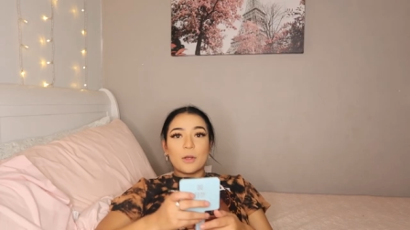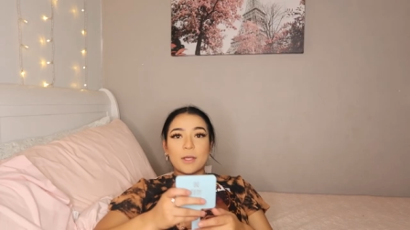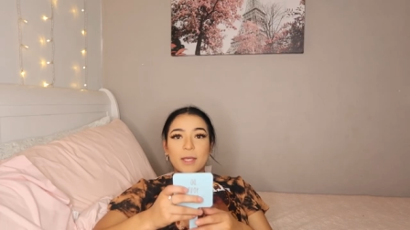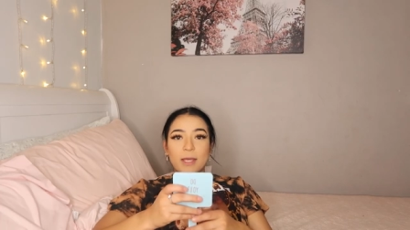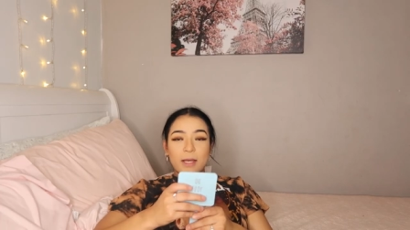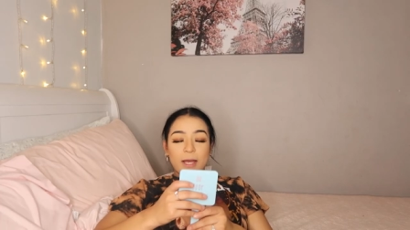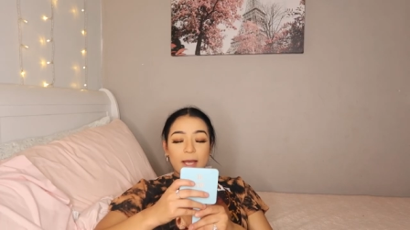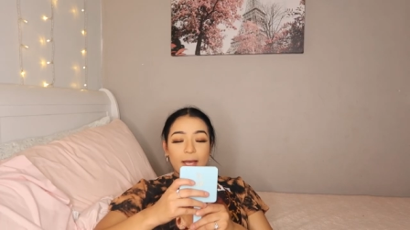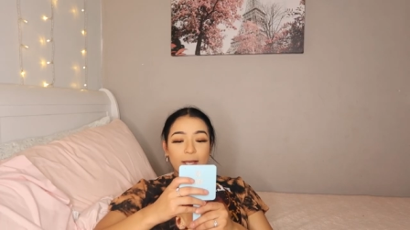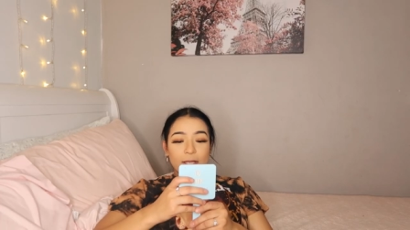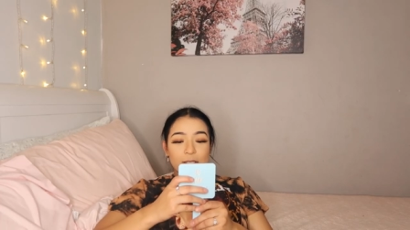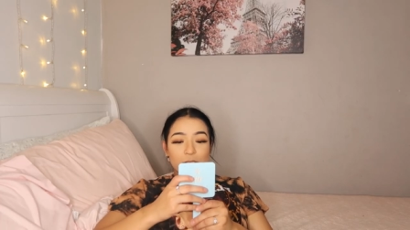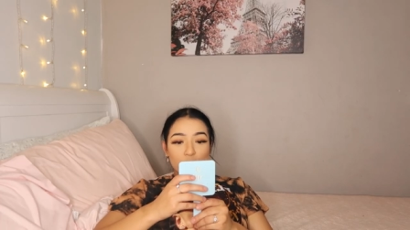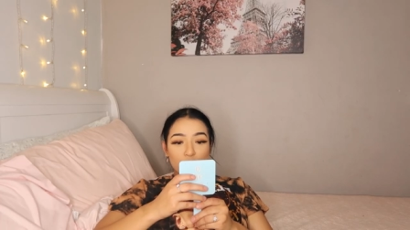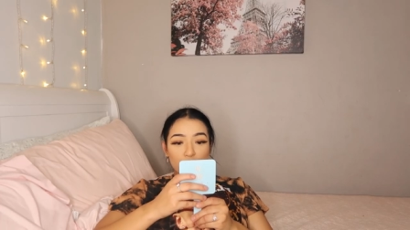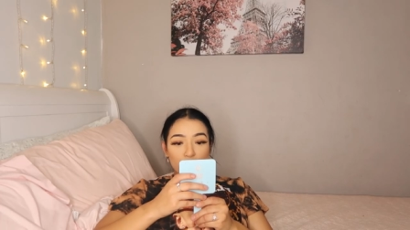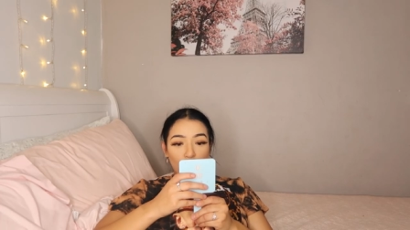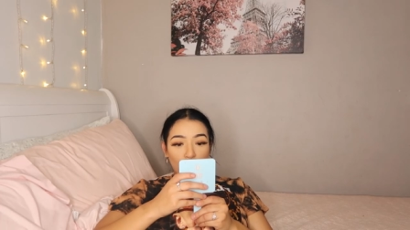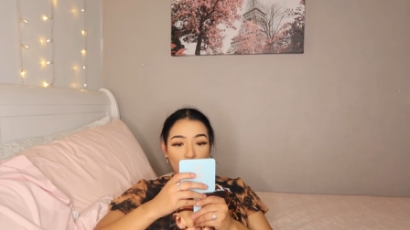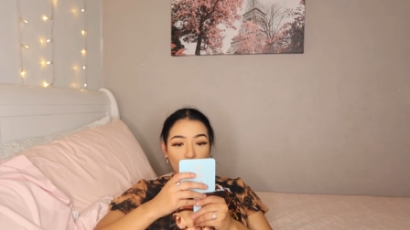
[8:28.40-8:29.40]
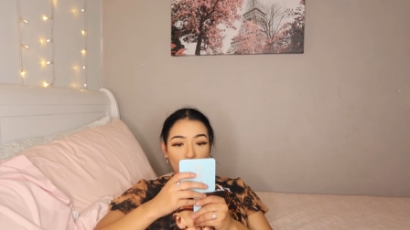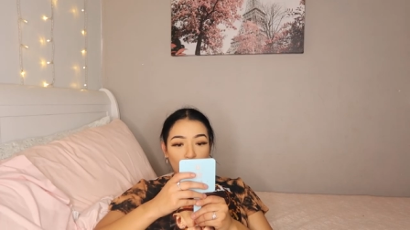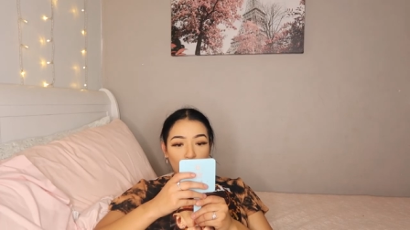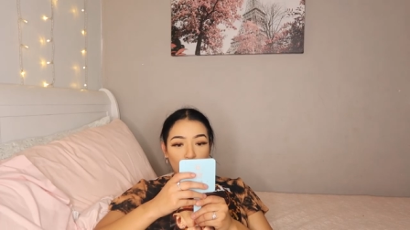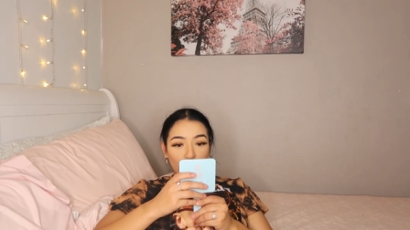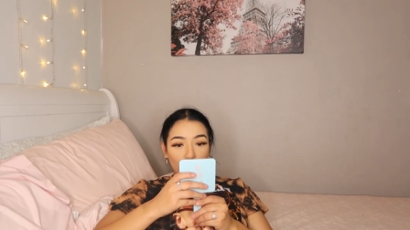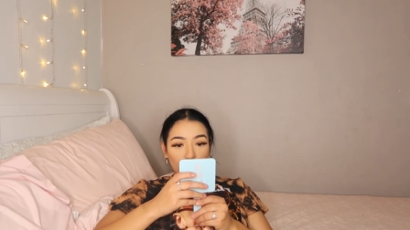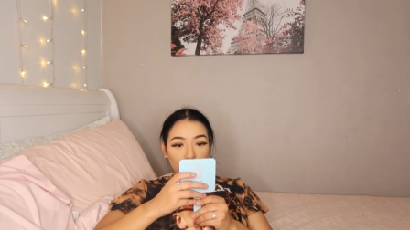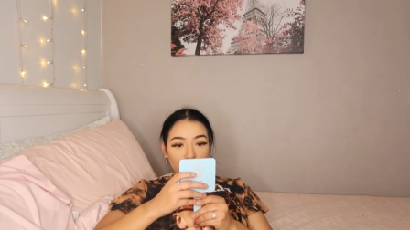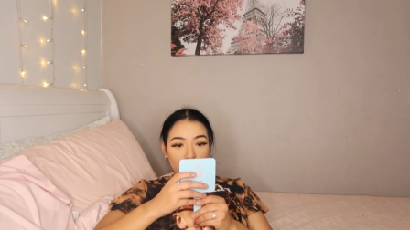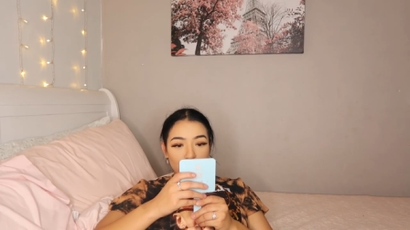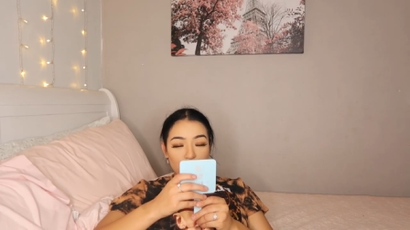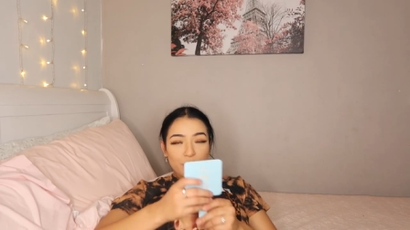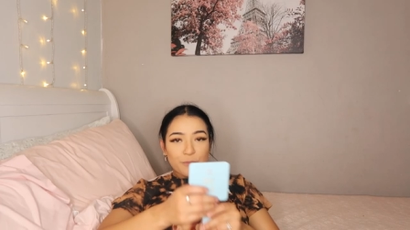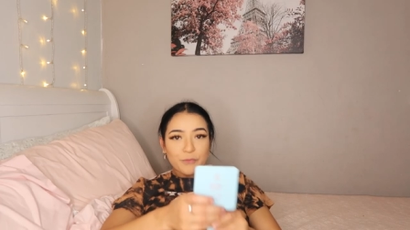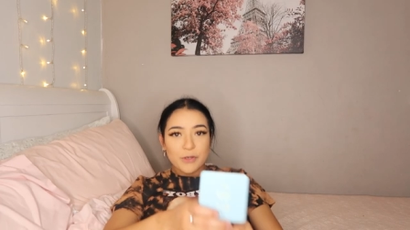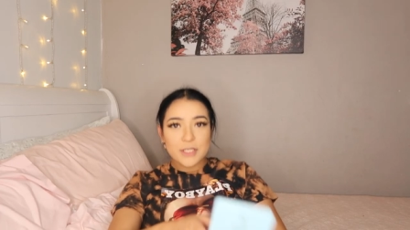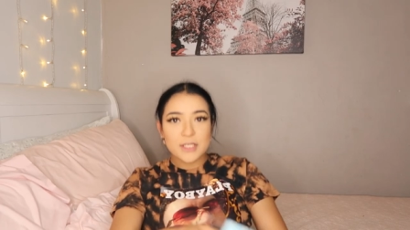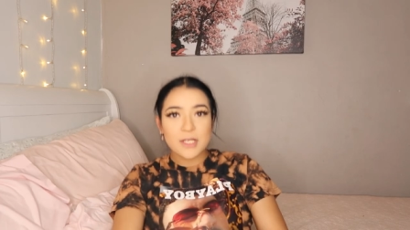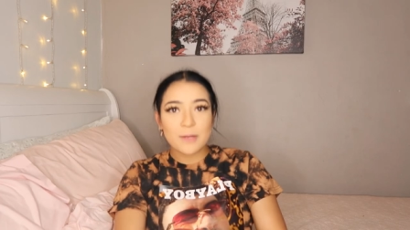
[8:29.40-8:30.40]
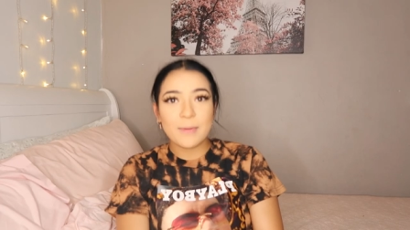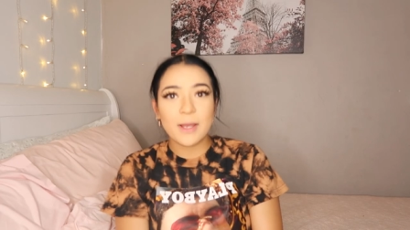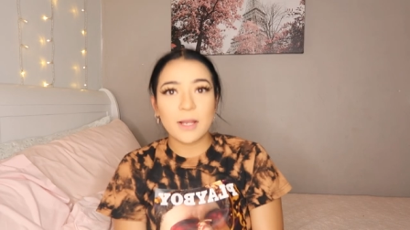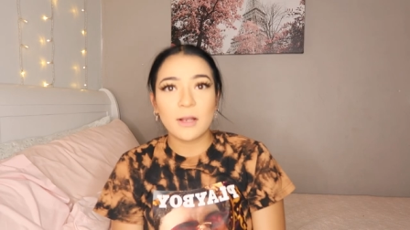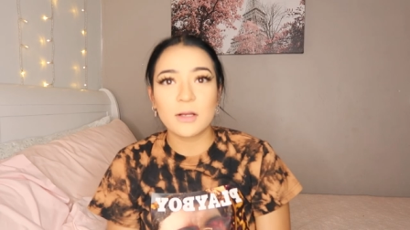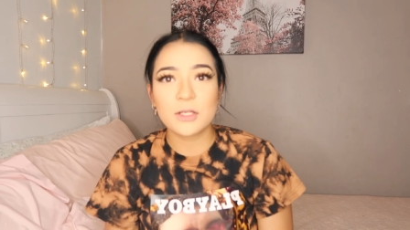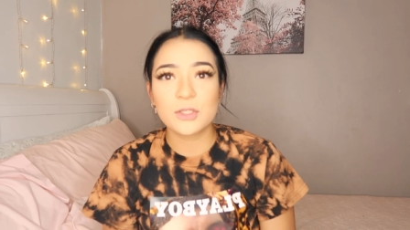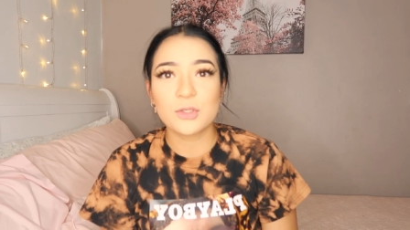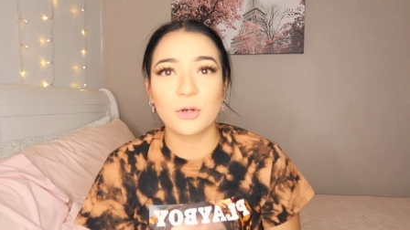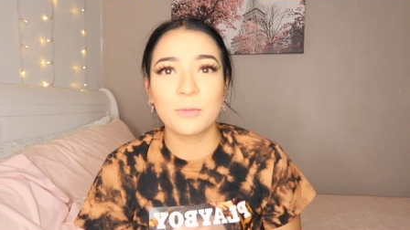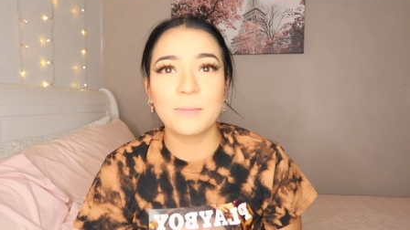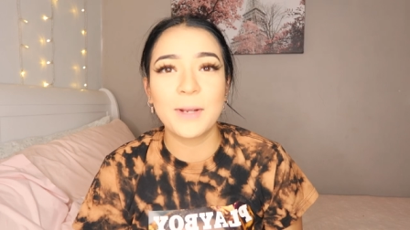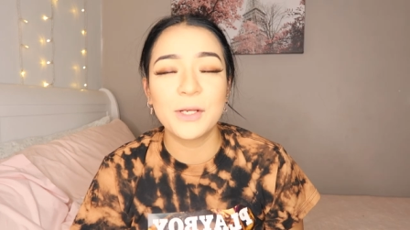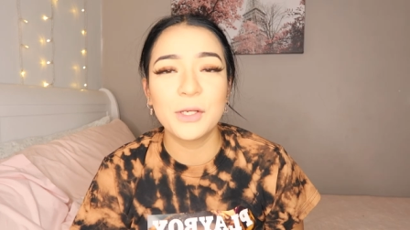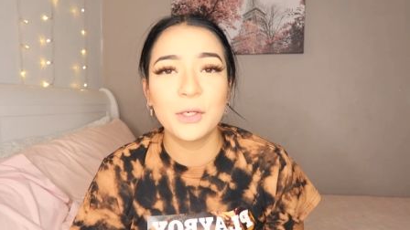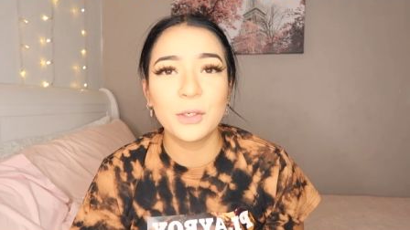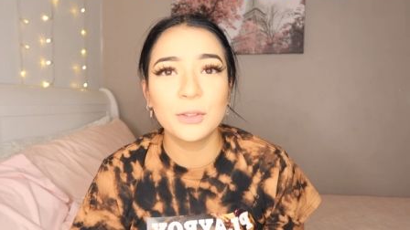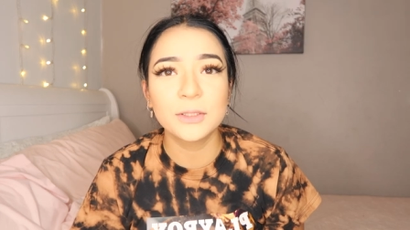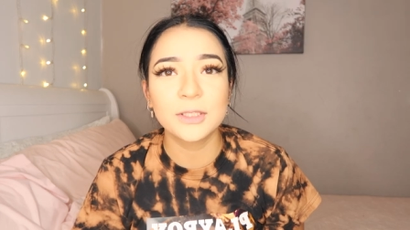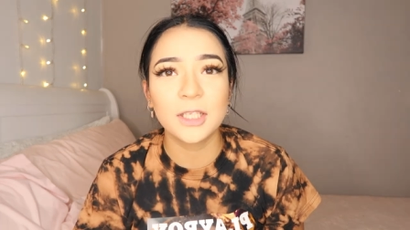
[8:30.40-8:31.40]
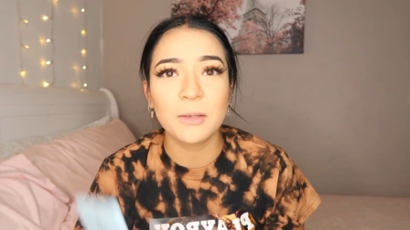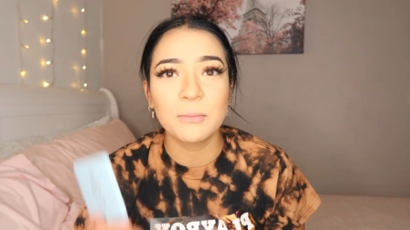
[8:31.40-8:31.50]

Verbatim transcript: okay guys so this is the first time i contour my nose